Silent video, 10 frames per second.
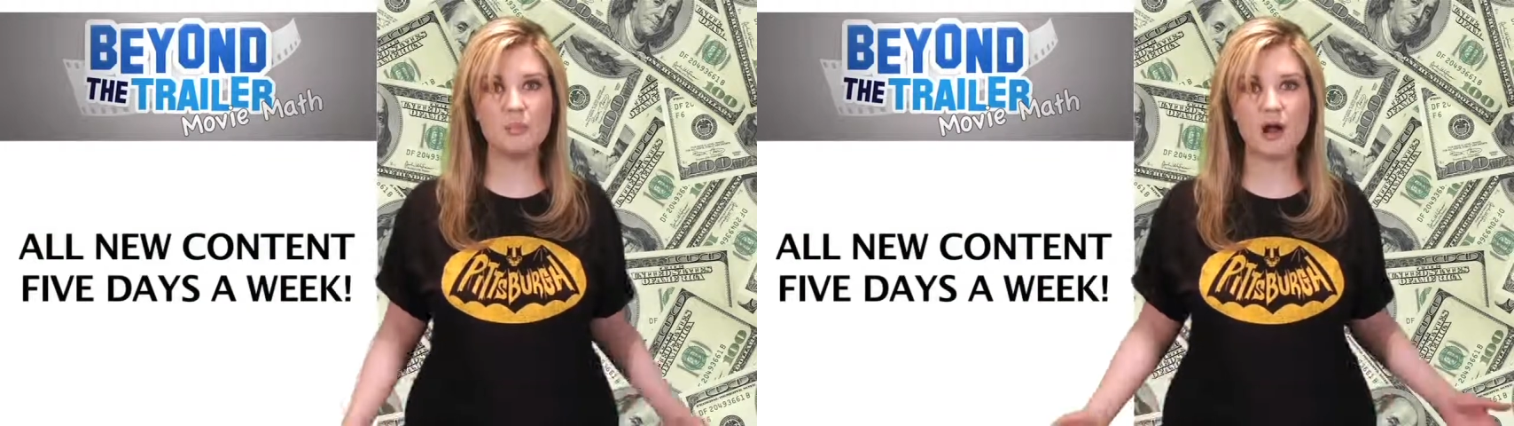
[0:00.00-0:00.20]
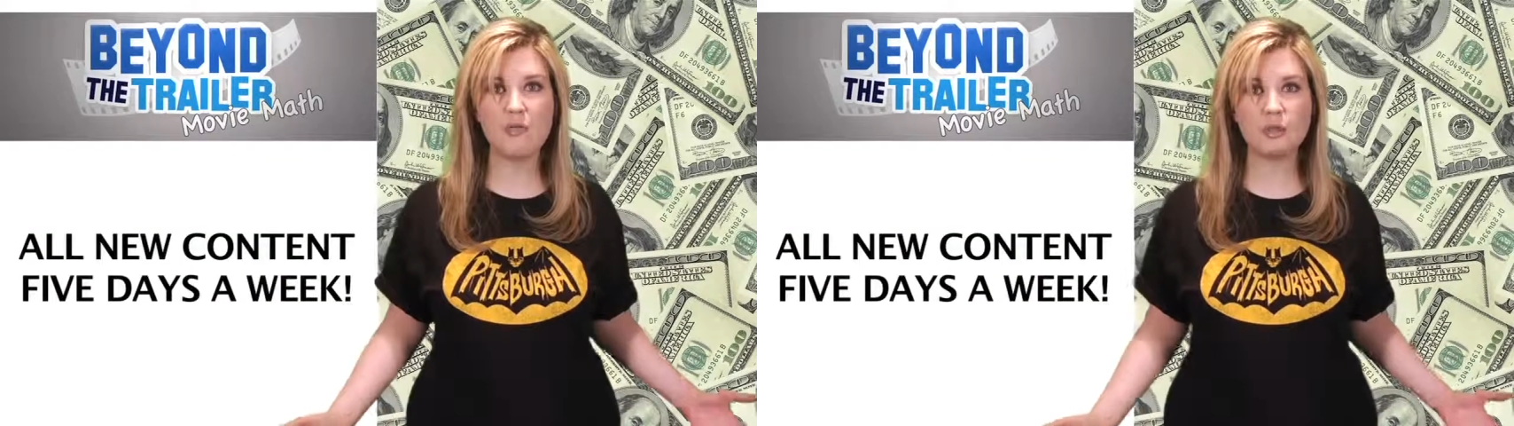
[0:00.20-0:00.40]

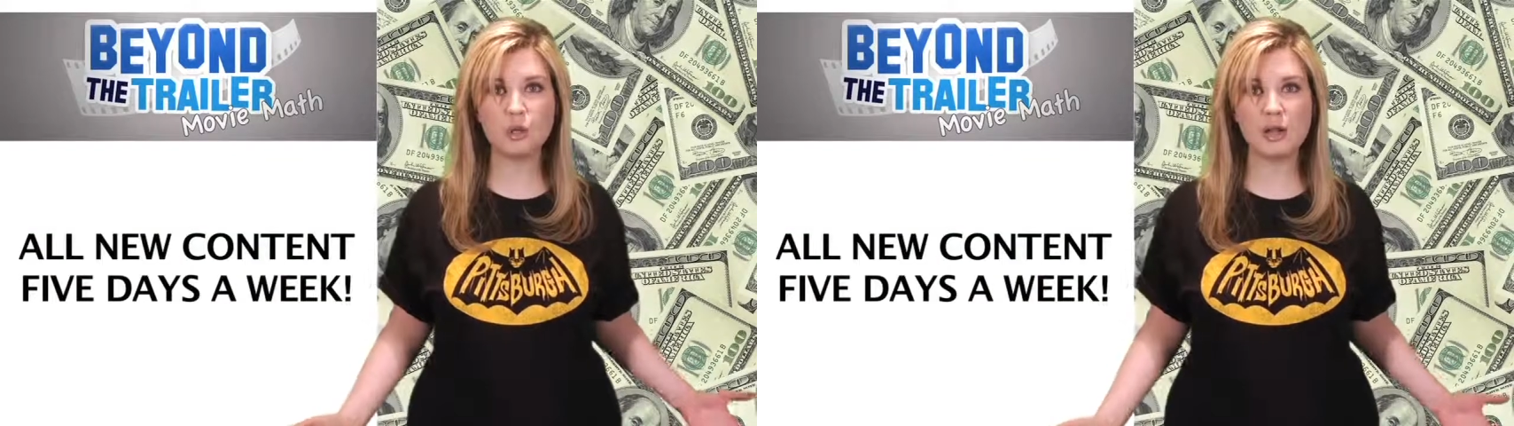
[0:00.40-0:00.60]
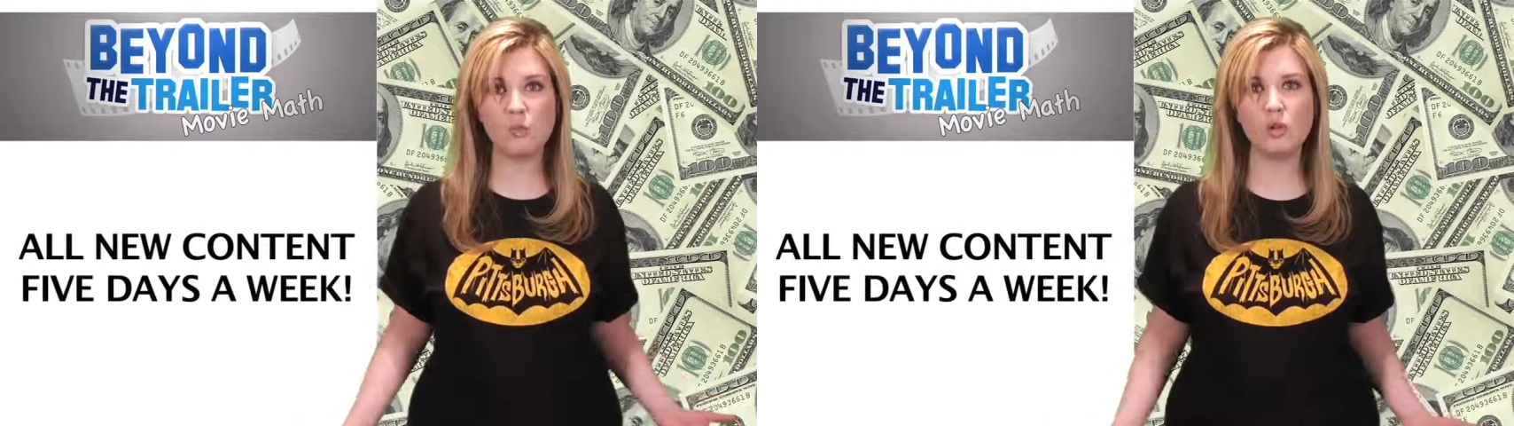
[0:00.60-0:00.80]
Beyond the
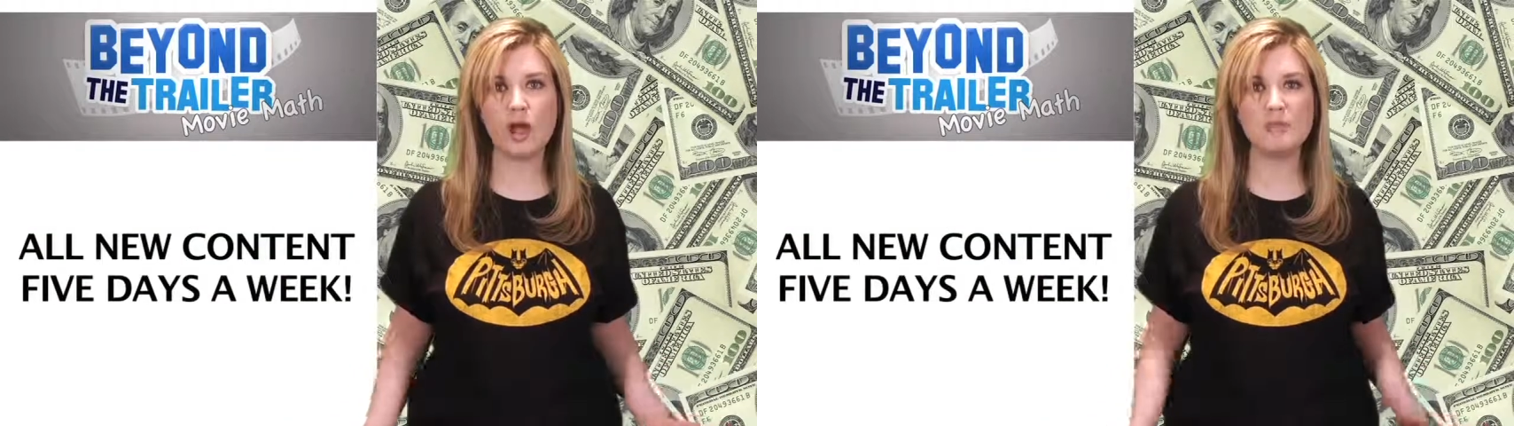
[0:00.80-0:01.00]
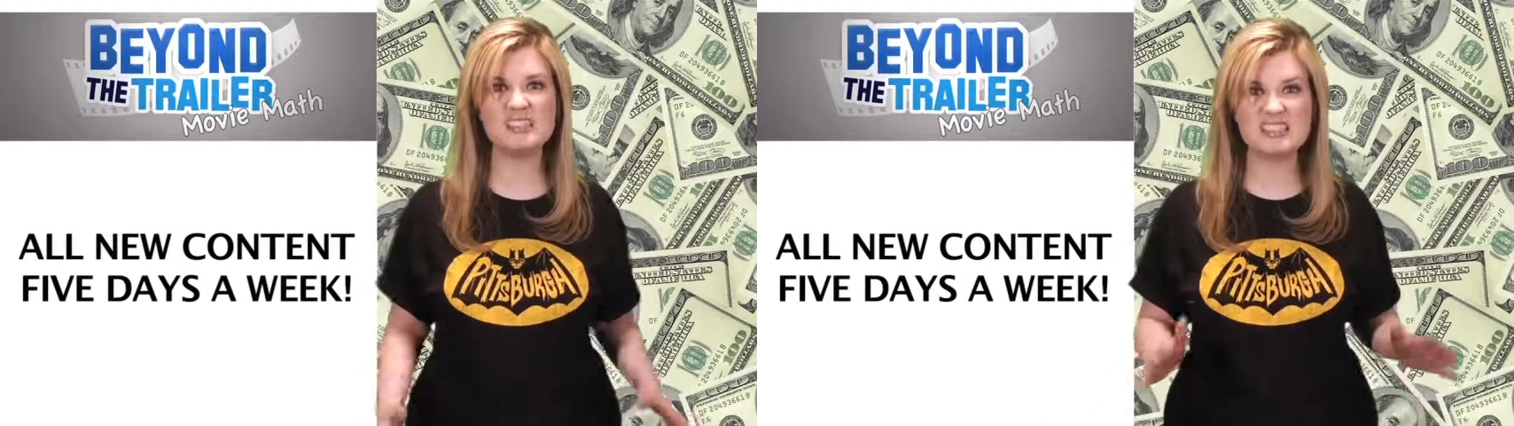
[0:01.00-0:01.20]
Trailer will
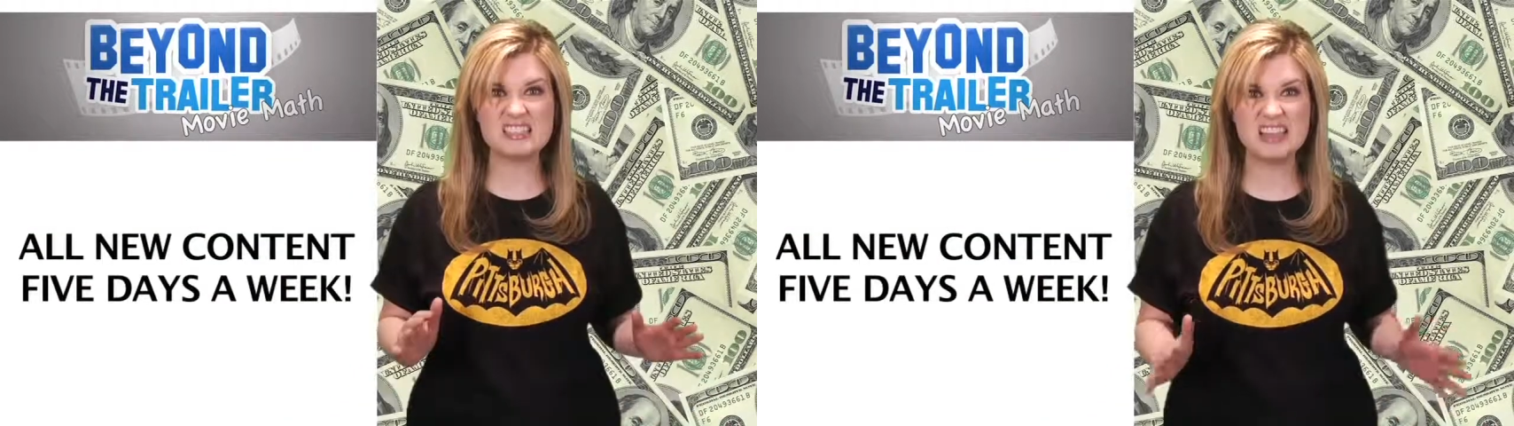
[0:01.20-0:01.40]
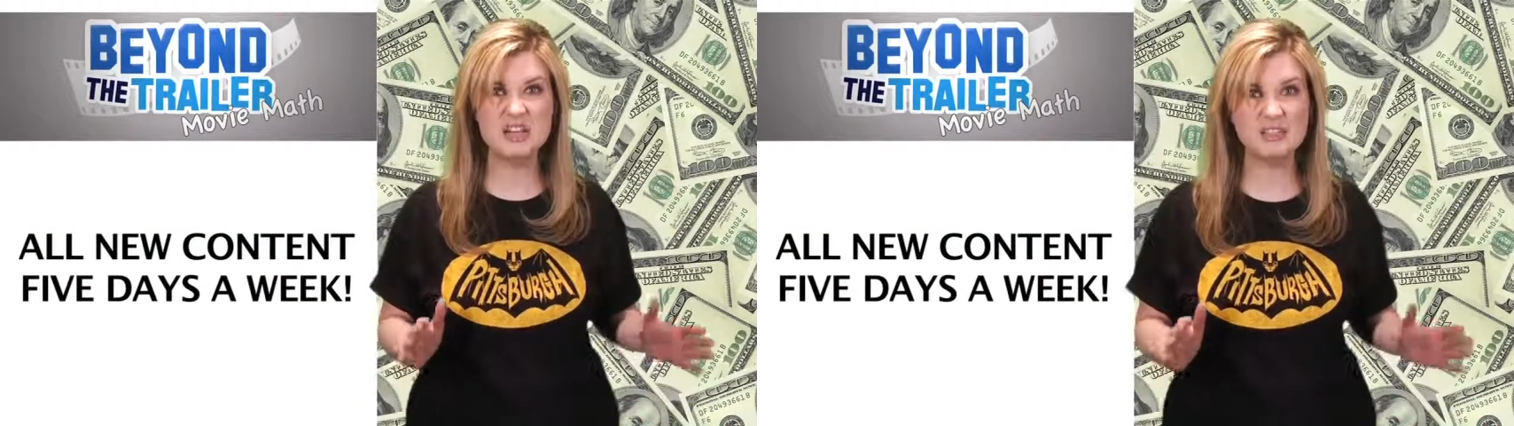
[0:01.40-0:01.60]
not miss a
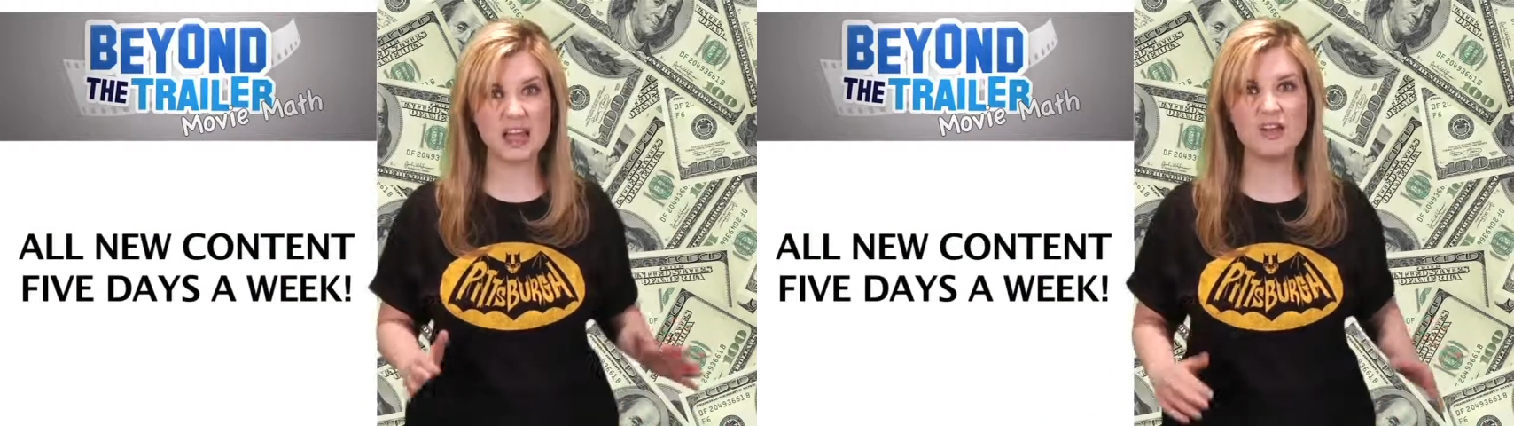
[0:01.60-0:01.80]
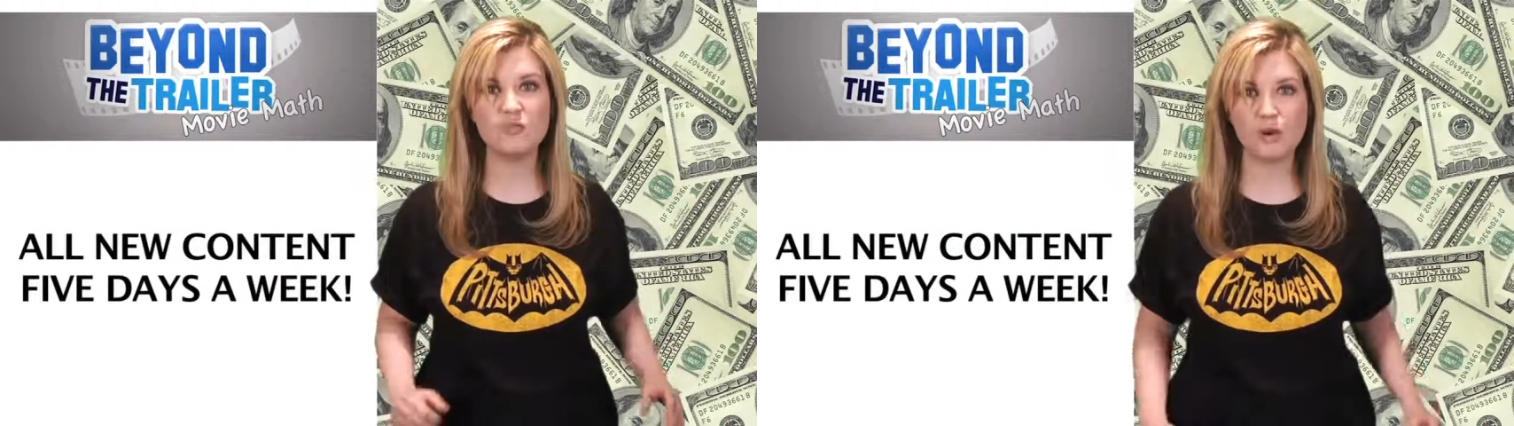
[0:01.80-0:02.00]
single
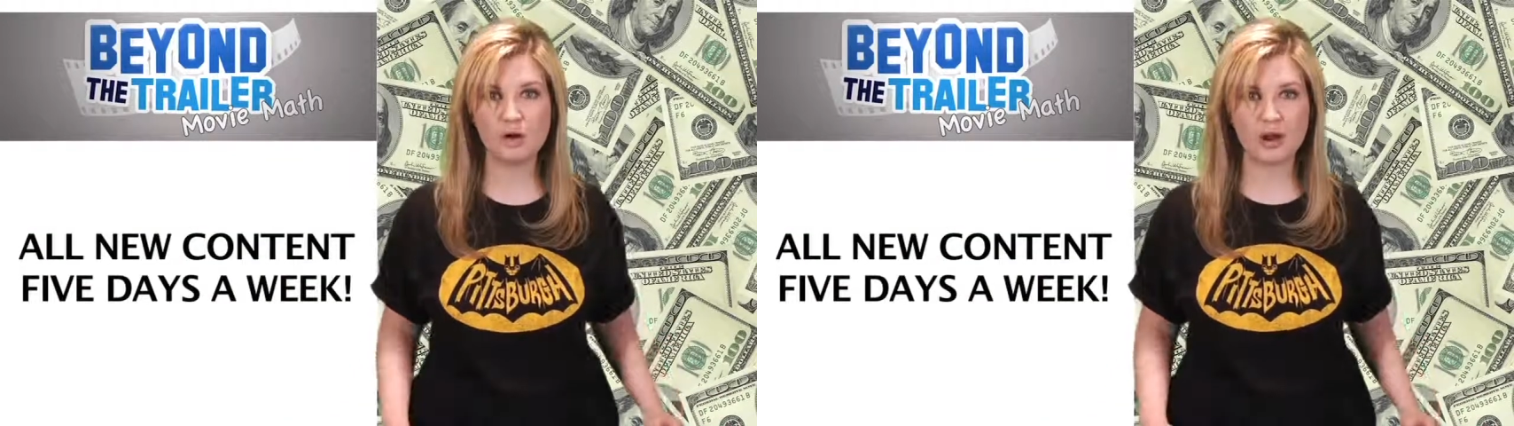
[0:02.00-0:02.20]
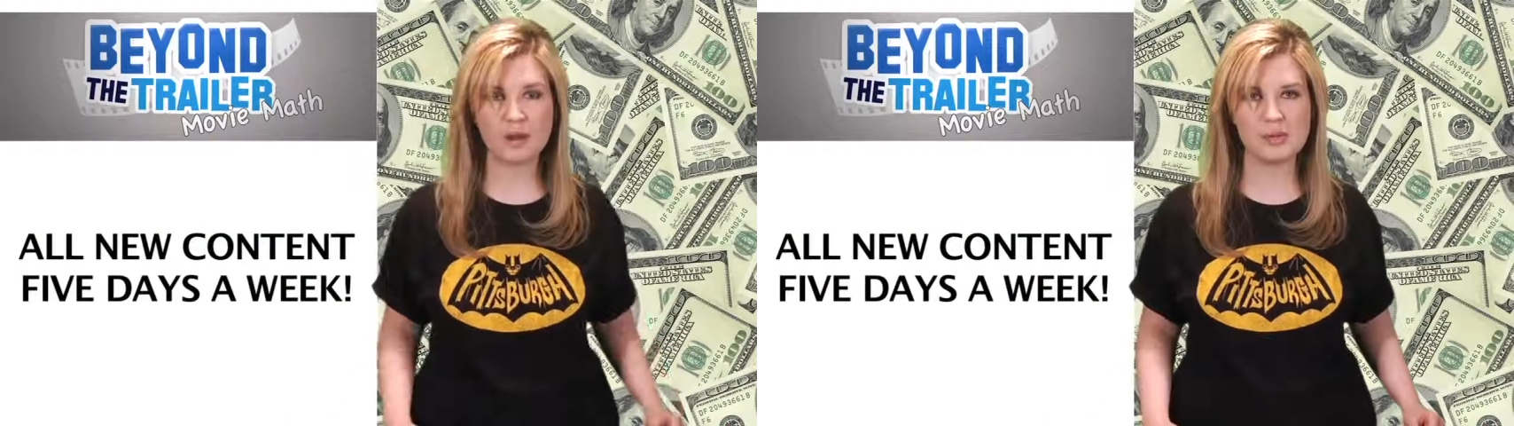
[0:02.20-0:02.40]
day of
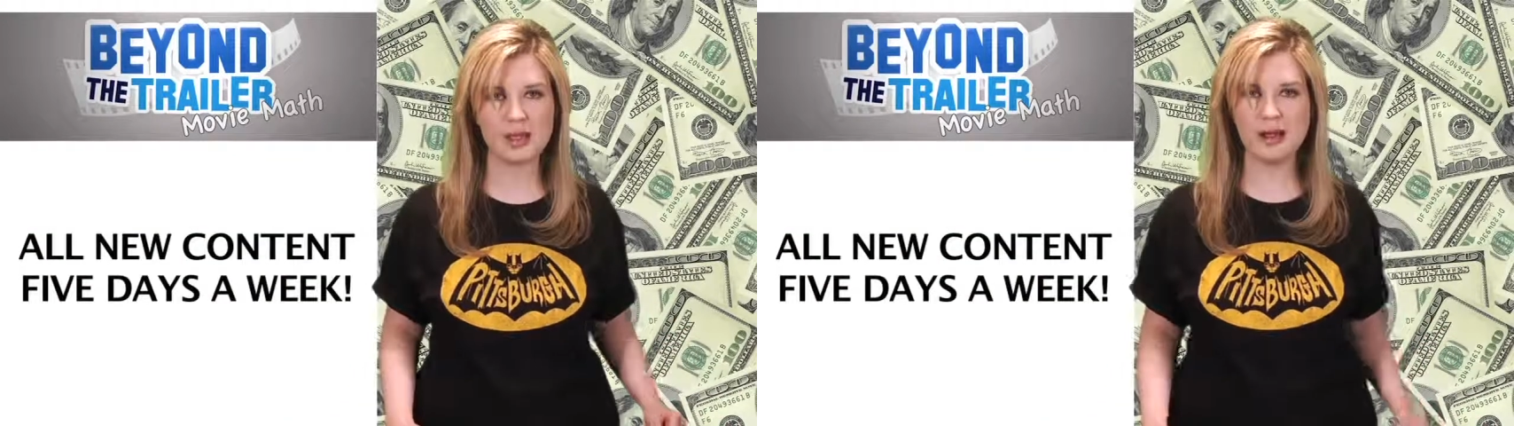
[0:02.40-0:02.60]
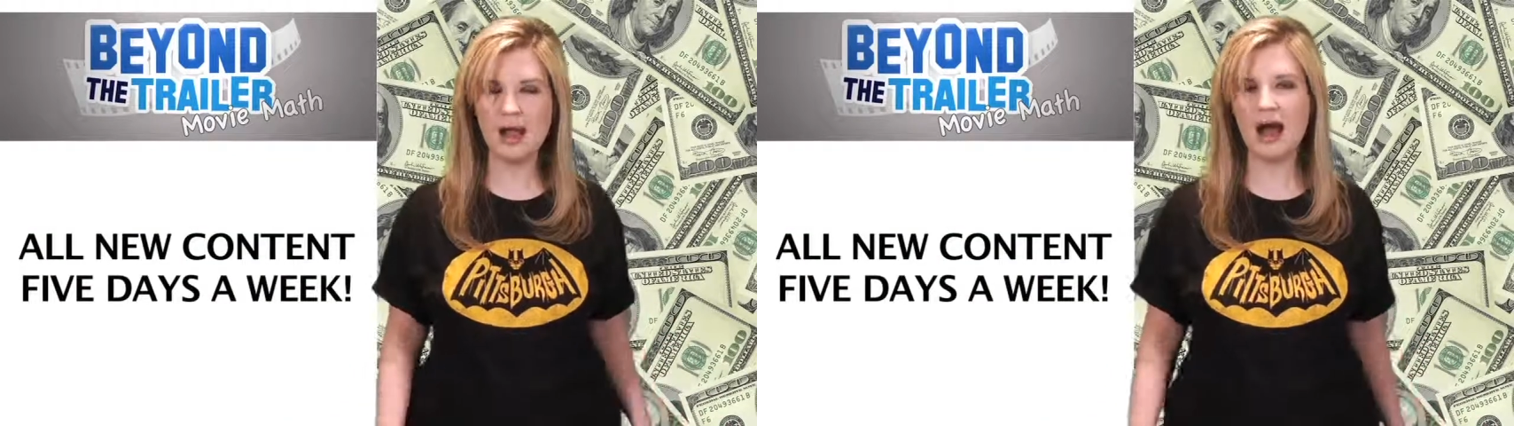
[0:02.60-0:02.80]
programming.